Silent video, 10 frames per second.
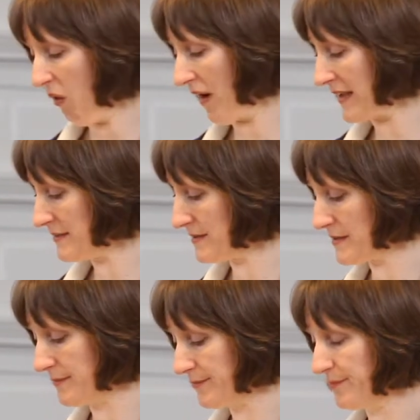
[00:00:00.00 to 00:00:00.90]

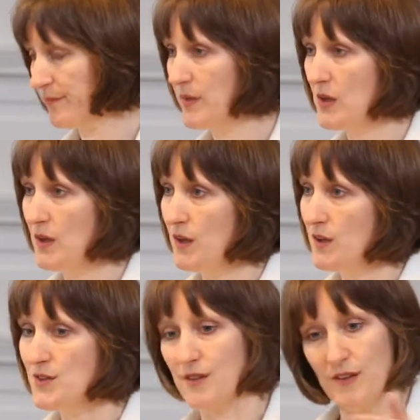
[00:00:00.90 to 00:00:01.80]
coins,
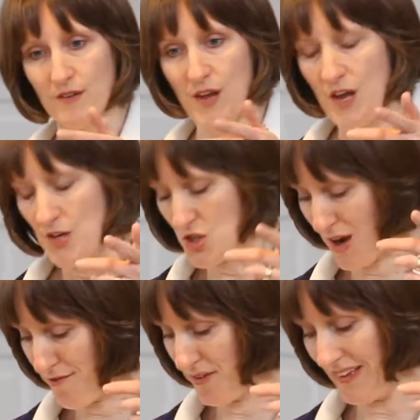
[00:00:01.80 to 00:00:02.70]
to the
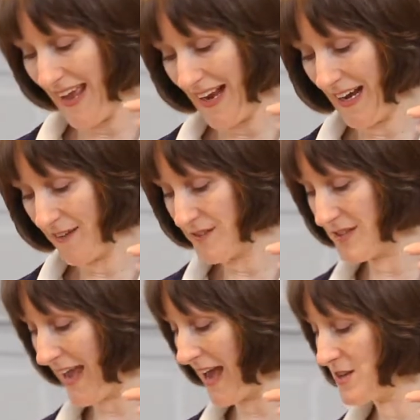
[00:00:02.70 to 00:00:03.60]
shuffling of
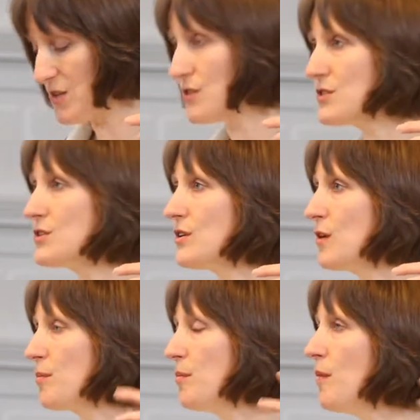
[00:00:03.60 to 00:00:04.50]
sandals to
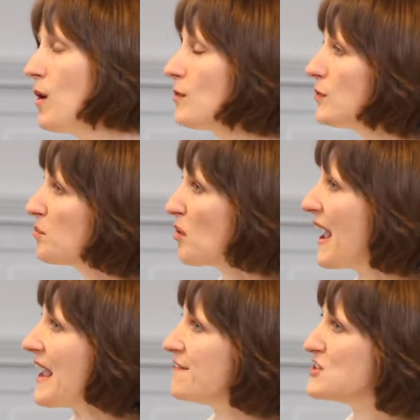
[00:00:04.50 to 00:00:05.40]
the, the
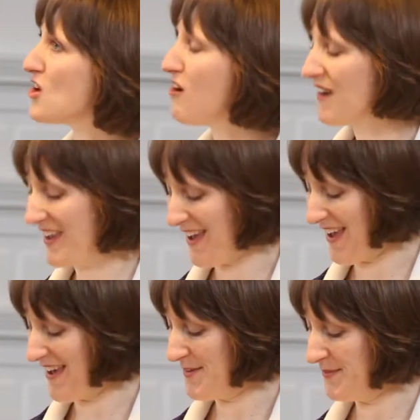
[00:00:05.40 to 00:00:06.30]
bray of a
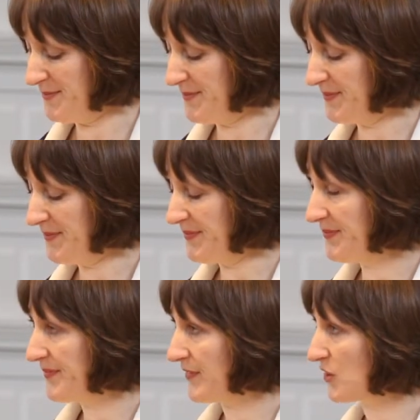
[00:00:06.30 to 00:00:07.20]
donkey,
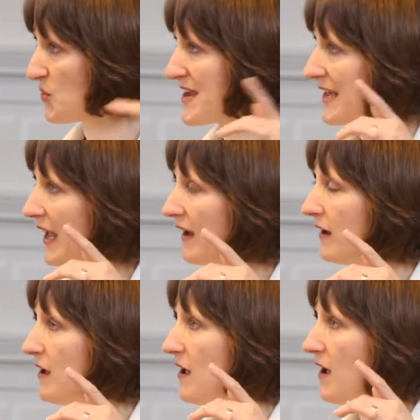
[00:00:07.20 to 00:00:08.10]
the
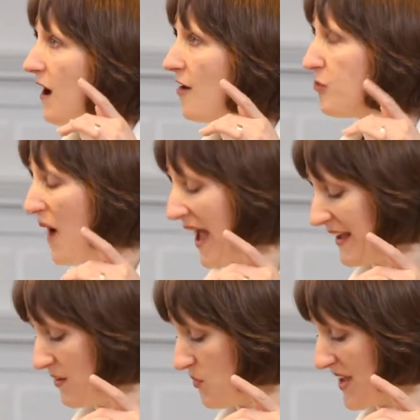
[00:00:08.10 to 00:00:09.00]
creaking of
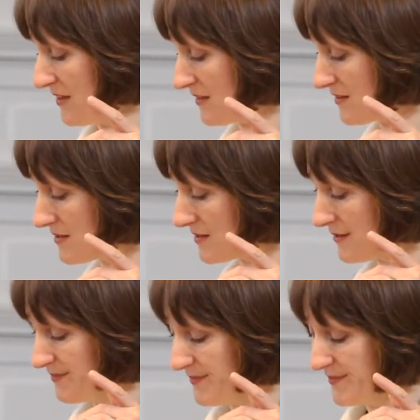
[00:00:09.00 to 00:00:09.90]
wagon
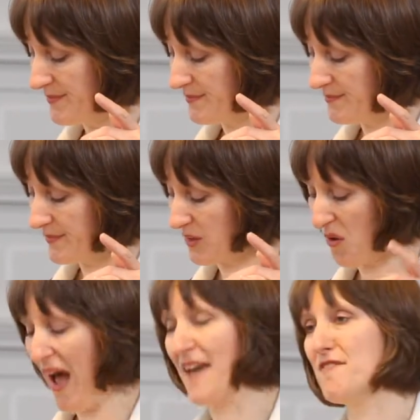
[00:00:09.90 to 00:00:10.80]
wheels, the
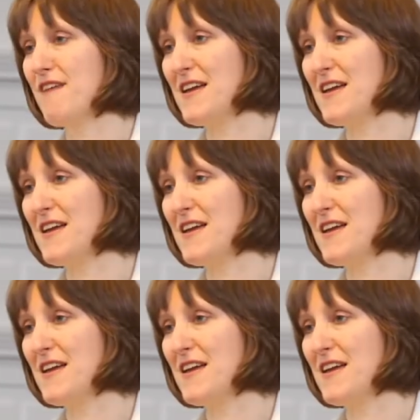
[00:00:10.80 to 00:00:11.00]
cry of